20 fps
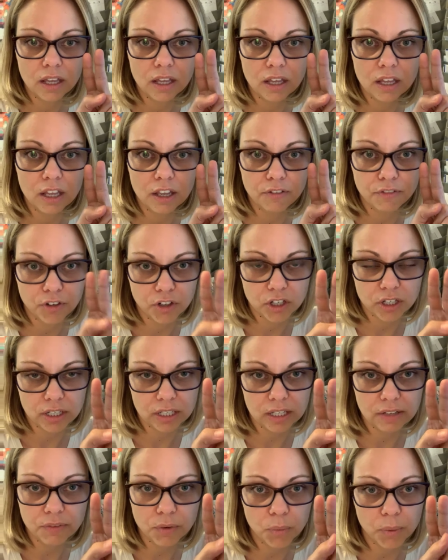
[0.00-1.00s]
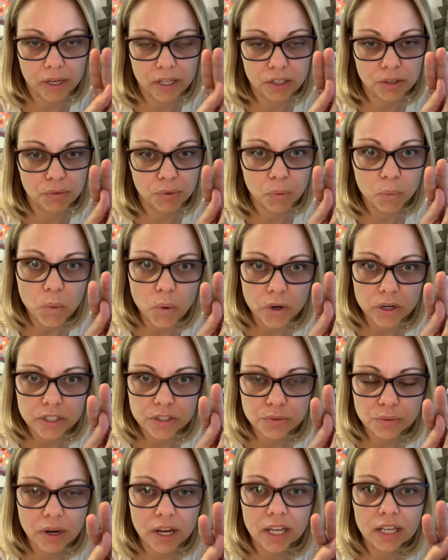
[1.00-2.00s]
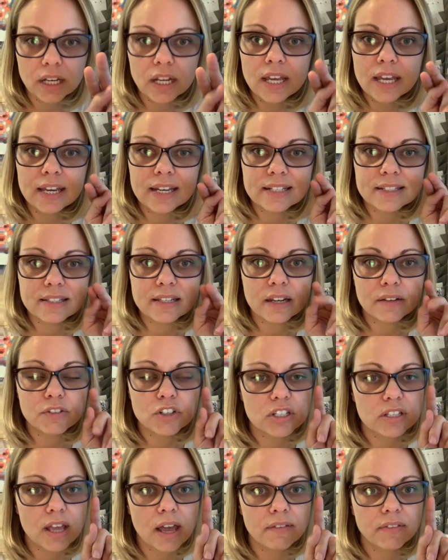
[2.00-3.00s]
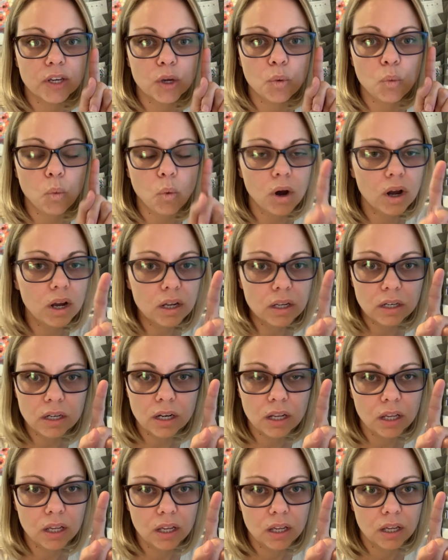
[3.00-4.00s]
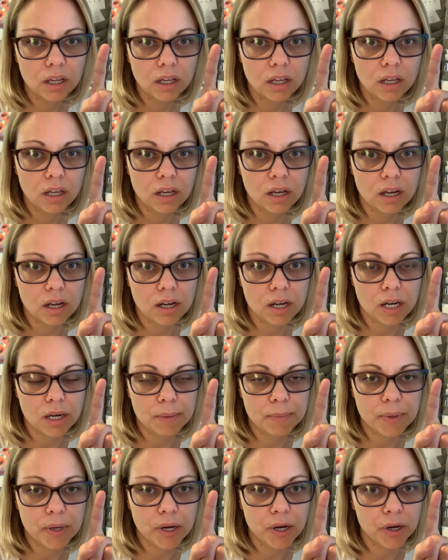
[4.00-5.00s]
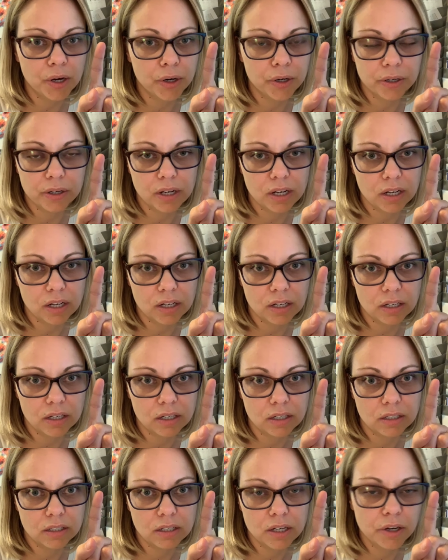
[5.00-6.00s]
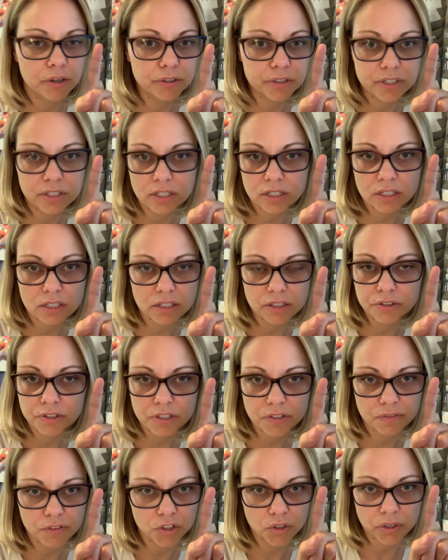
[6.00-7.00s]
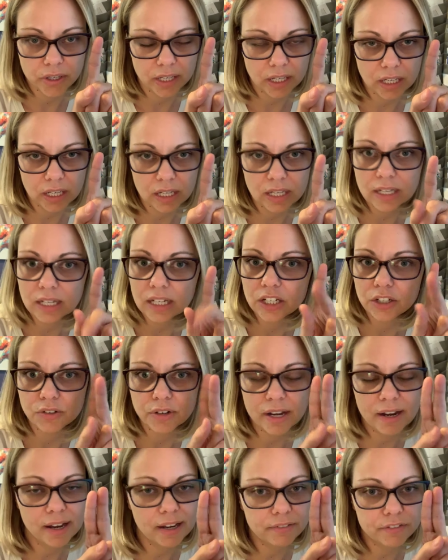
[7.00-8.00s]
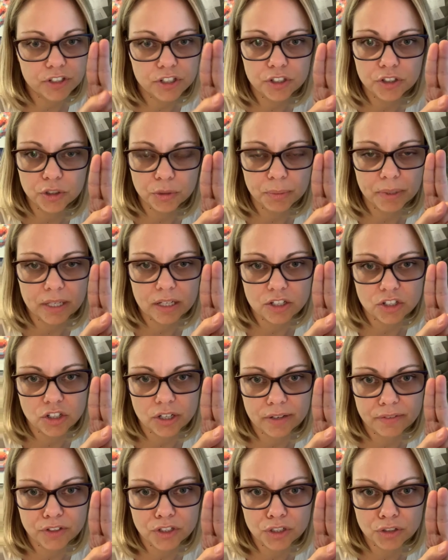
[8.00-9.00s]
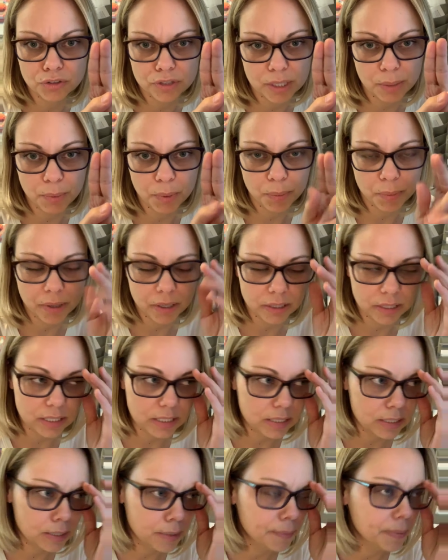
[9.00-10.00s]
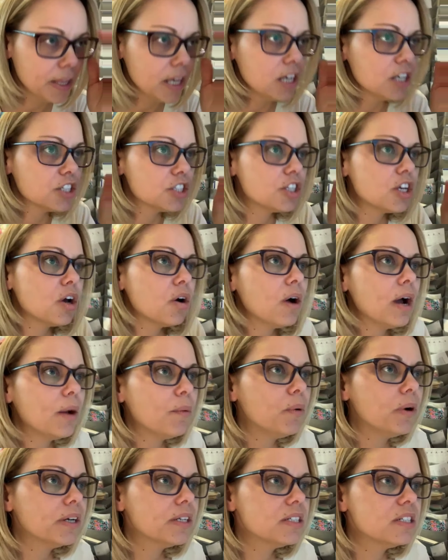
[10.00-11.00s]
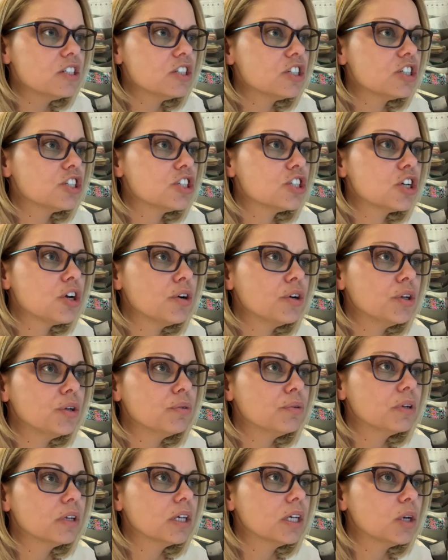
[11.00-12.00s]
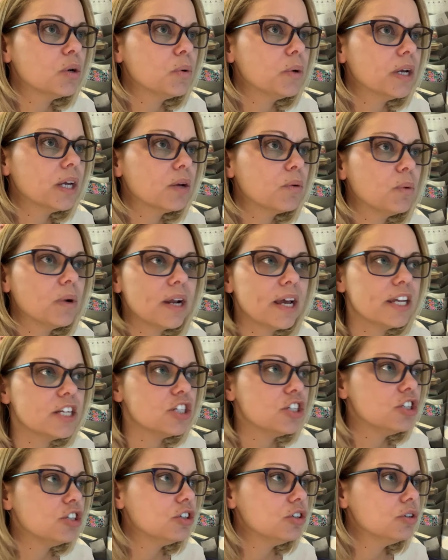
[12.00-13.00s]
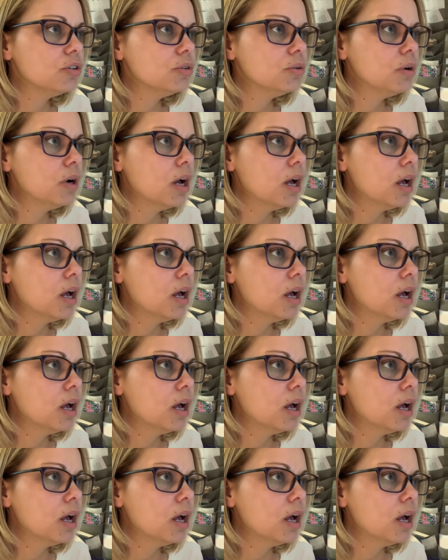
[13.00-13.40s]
if you're going to give away your rewards, right? Instead of just having one host exclusive join kit, you now have 2 because you have 2 separate parties. So I wanted to just show you really quick what I do